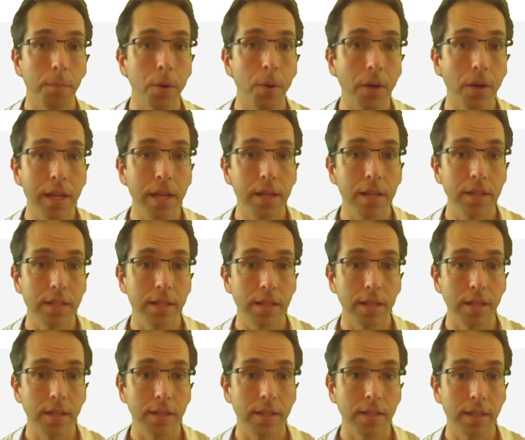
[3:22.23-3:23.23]
Bokeh is
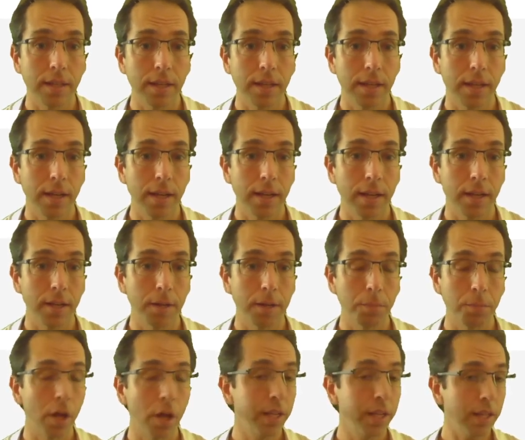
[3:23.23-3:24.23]
a
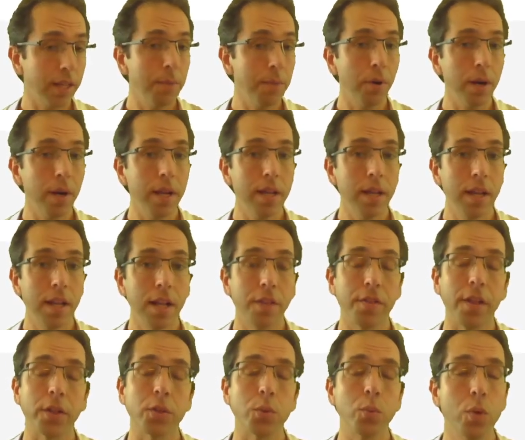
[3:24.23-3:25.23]
plotting library
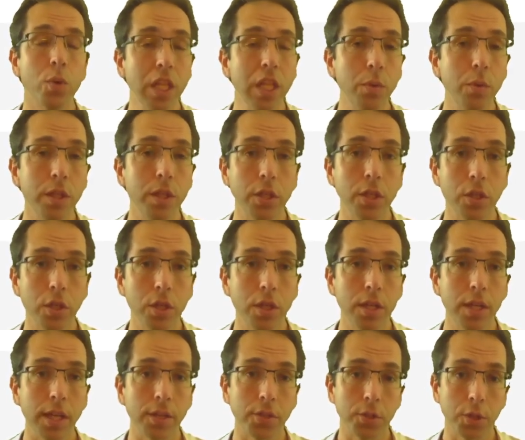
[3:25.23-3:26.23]
that's really, really
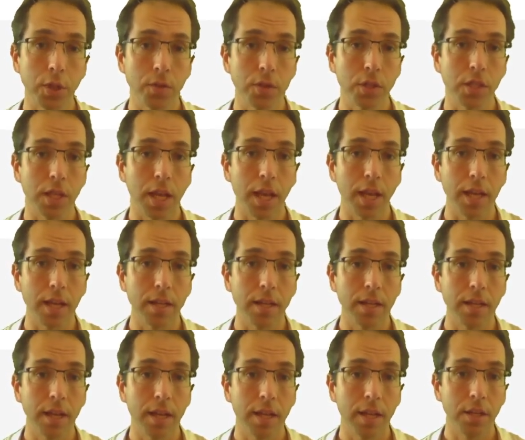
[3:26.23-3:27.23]
good at
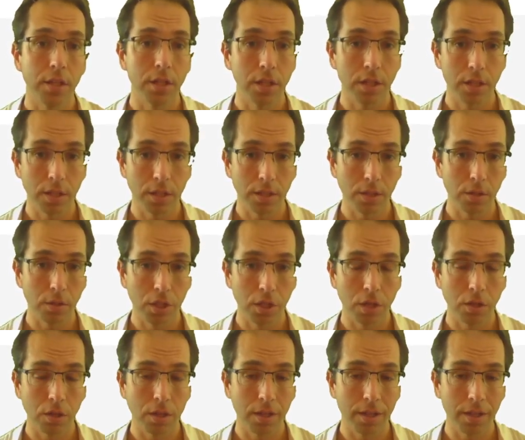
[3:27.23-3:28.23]
server-side to
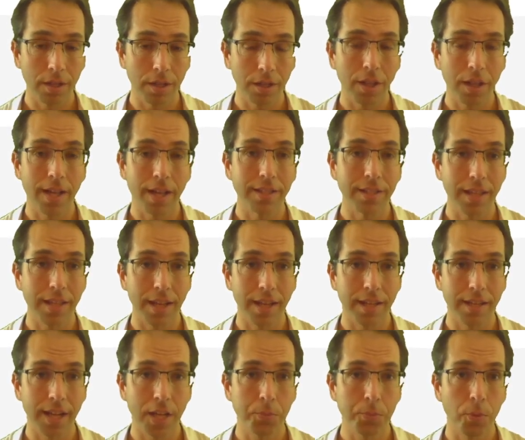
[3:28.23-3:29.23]

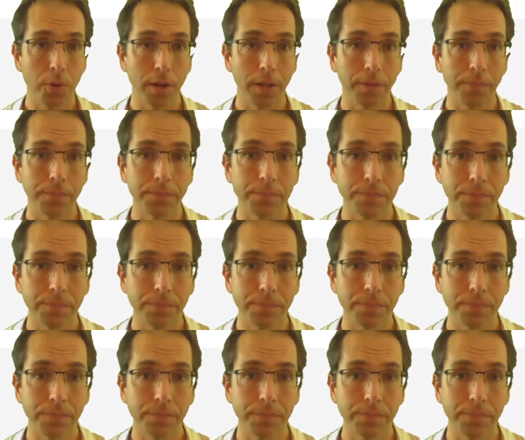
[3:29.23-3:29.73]
client-side dashboarding.